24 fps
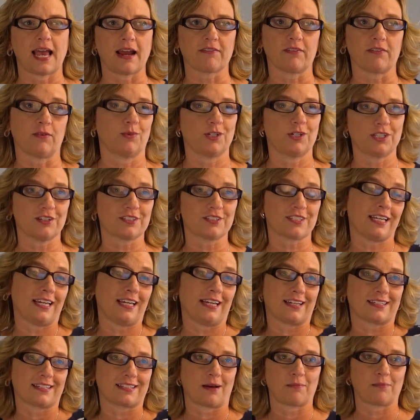Every, well, you'll see
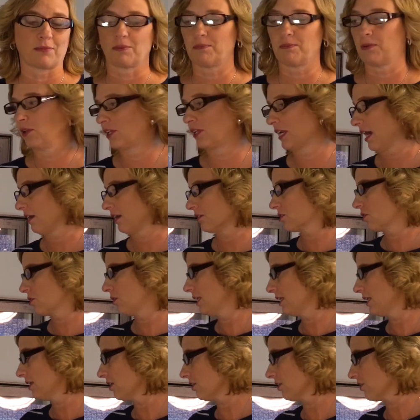because I'm going to pull it out. So
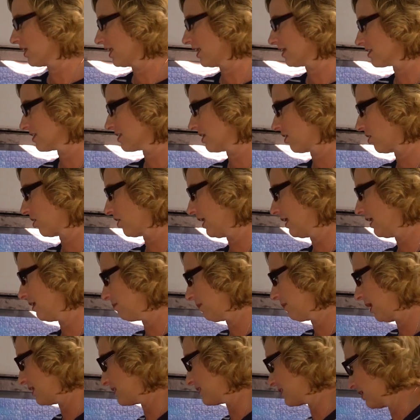here are things that are in
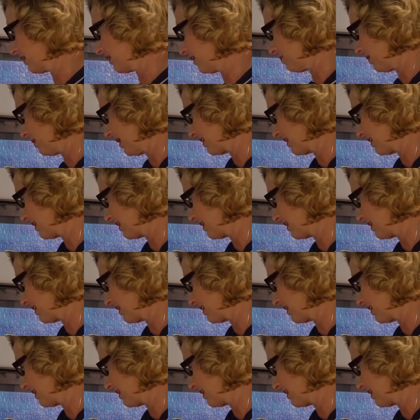my Sunday